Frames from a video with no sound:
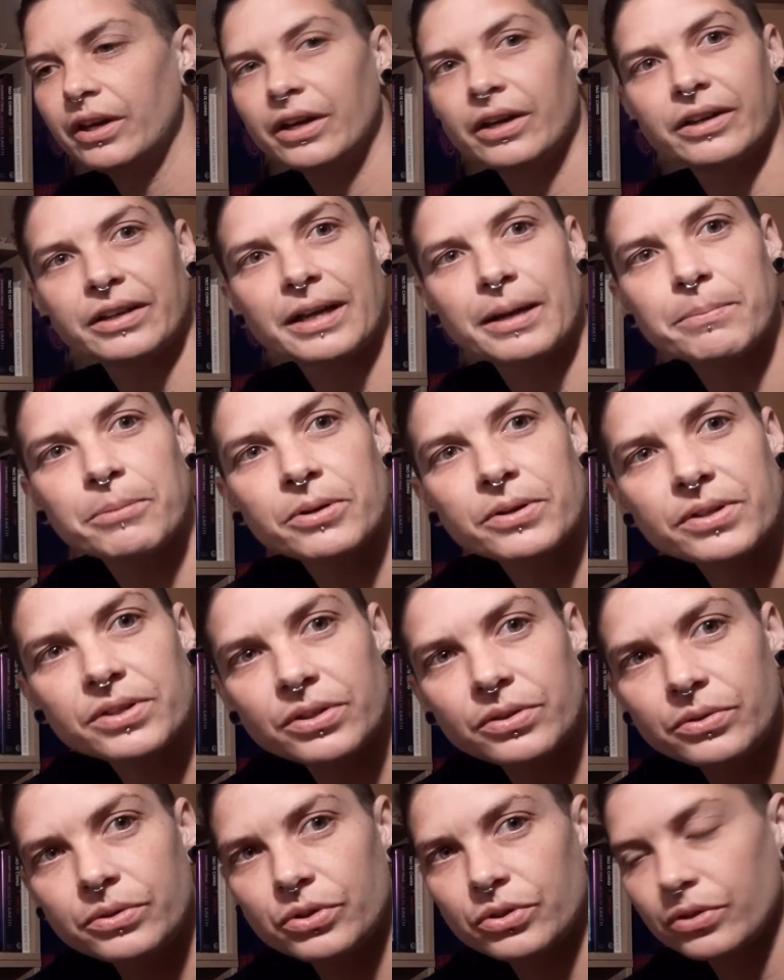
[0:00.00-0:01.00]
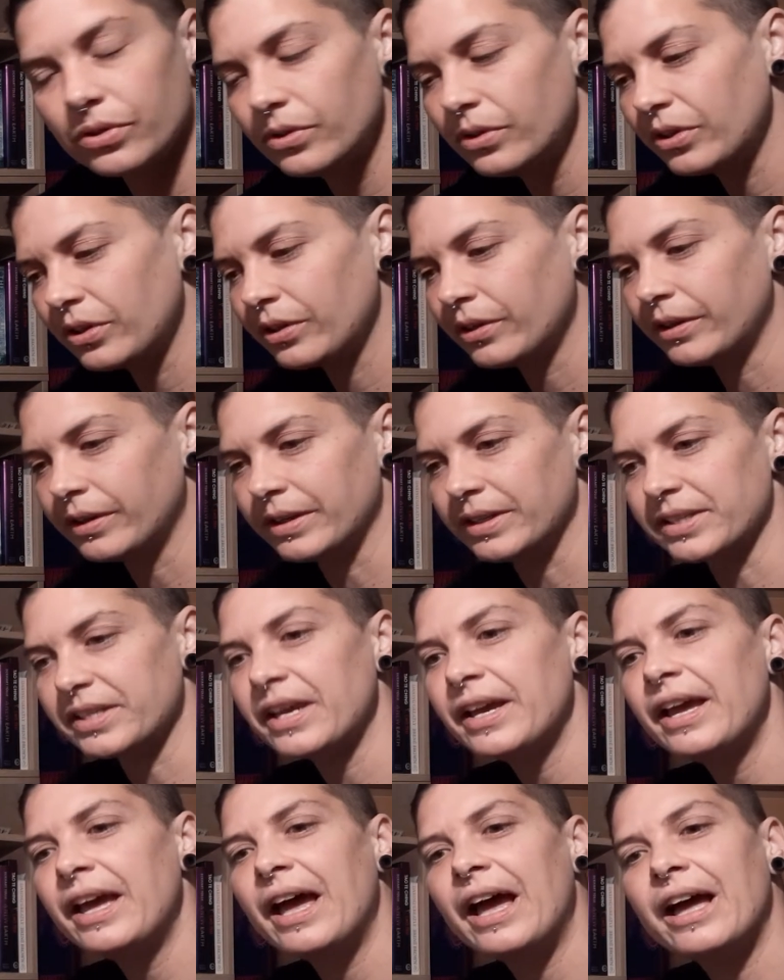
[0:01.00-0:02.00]
Okay, personal truth, guys.
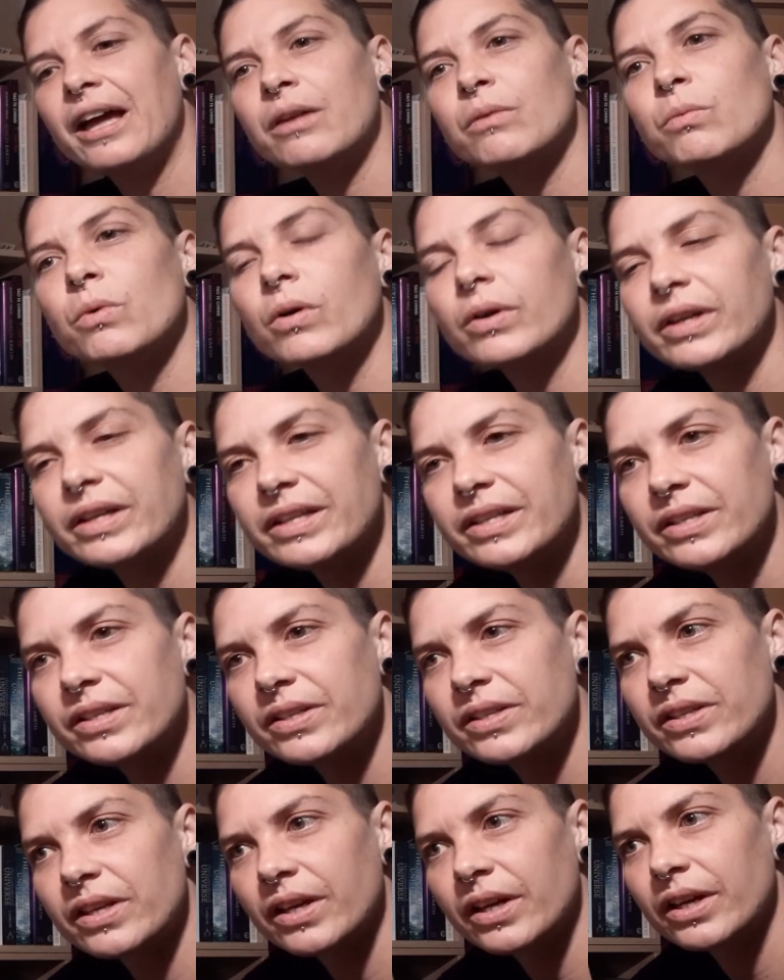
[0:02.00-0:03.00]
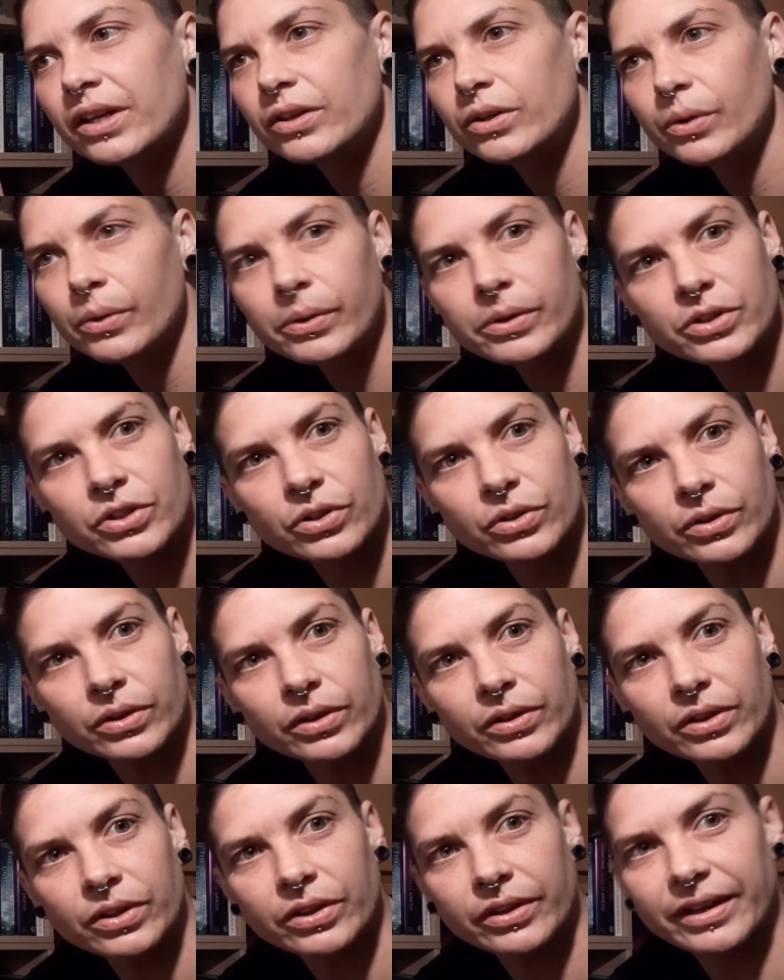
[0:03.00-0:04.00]
And what is your
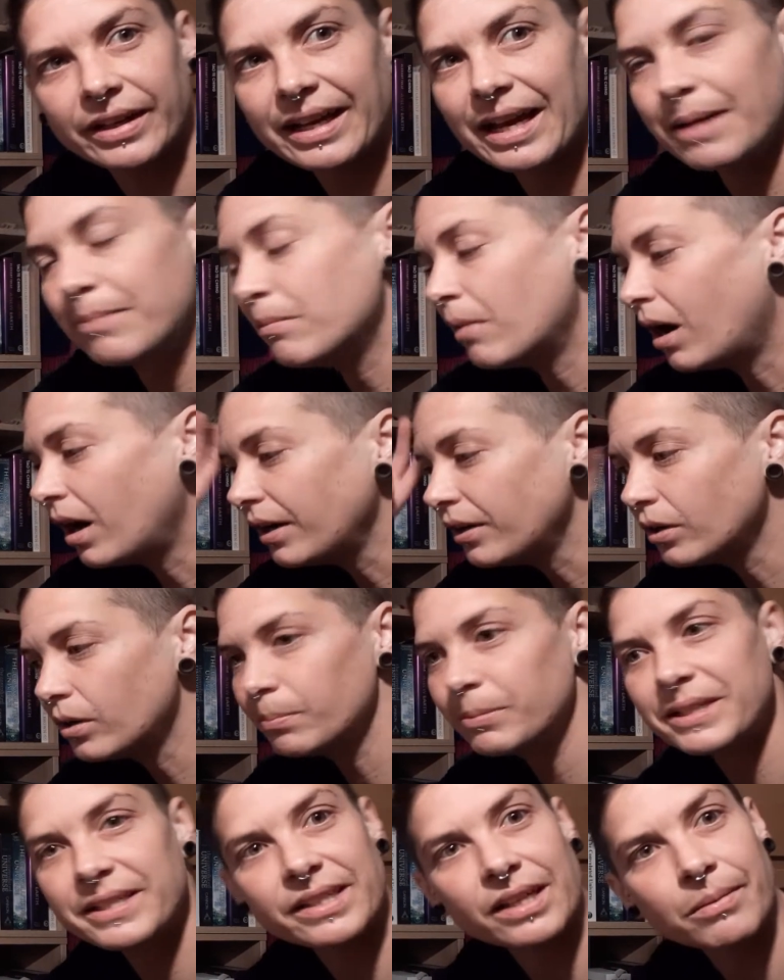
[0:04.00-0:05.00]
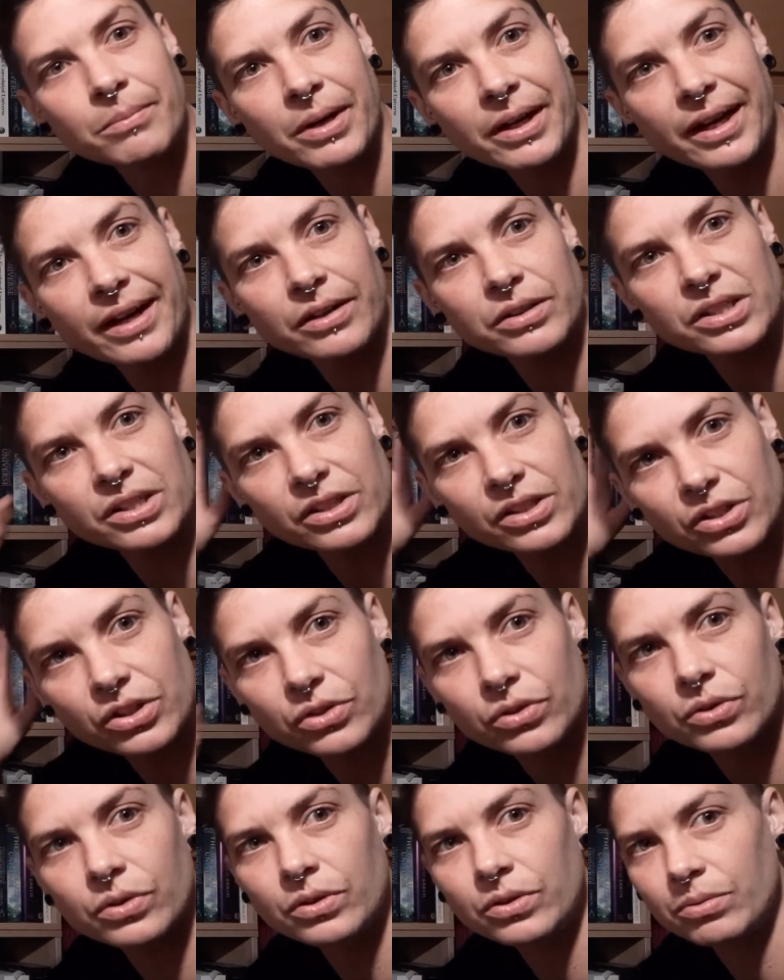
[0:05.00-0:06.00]
truth, okay, might not be someone else's
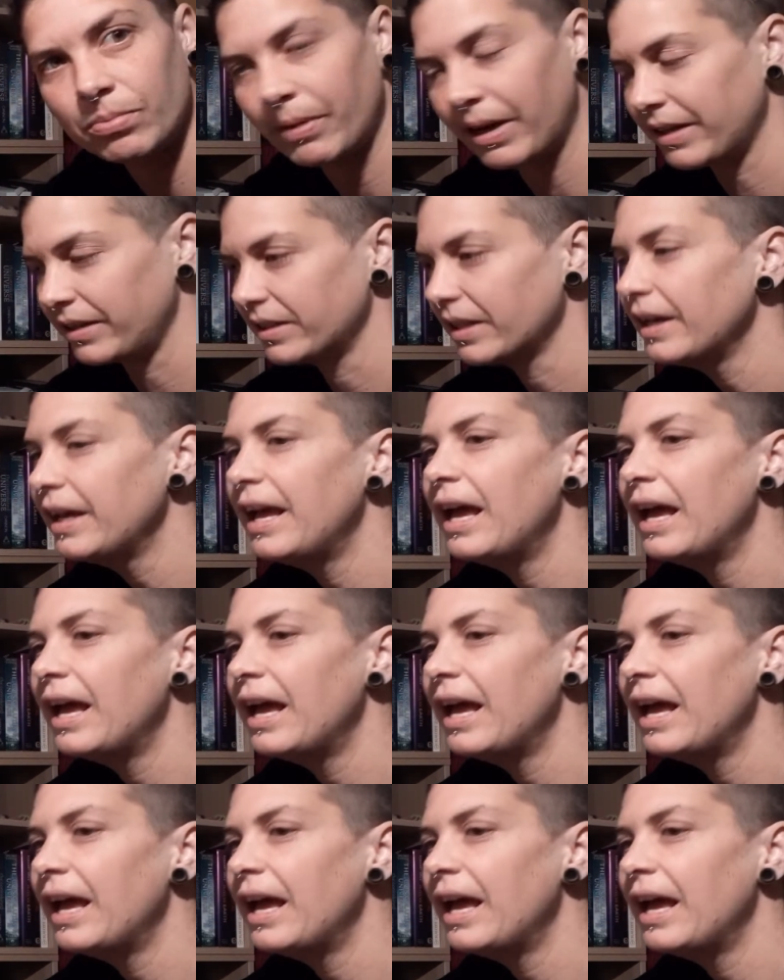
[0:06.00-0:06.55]
truth, mate.